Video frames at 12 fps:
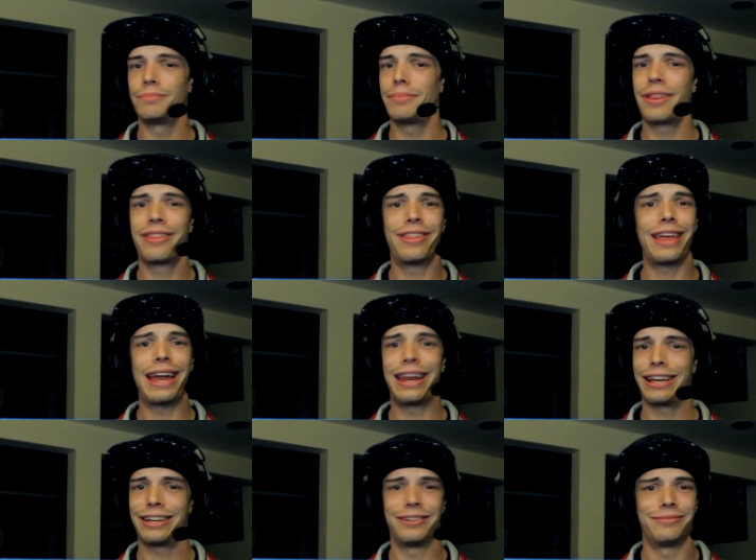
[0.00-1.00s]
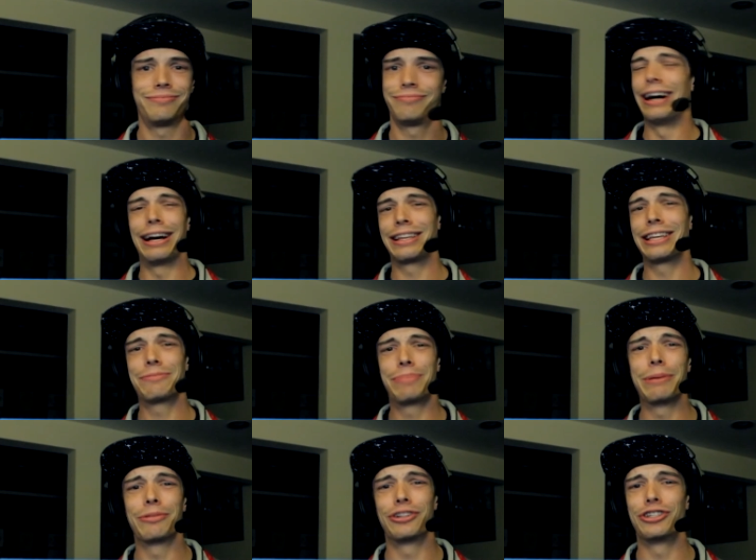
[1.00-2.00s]
Pathetic. I guess
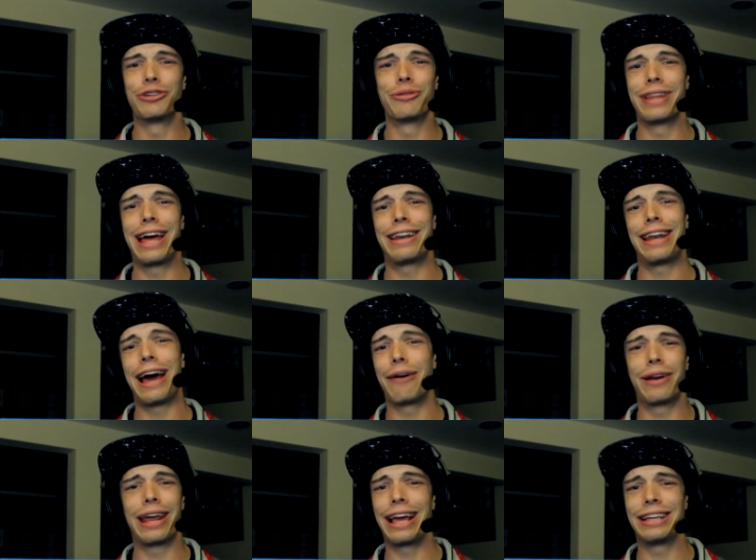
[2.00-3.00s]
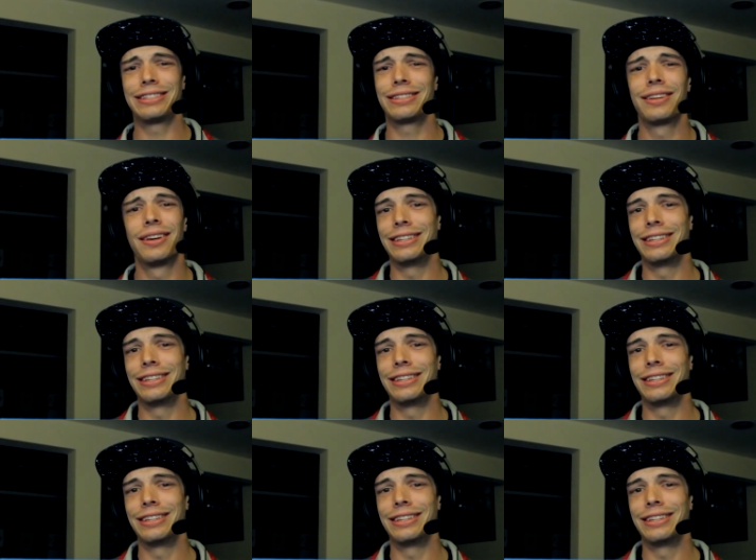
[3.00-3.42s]
people are doing that nowadays.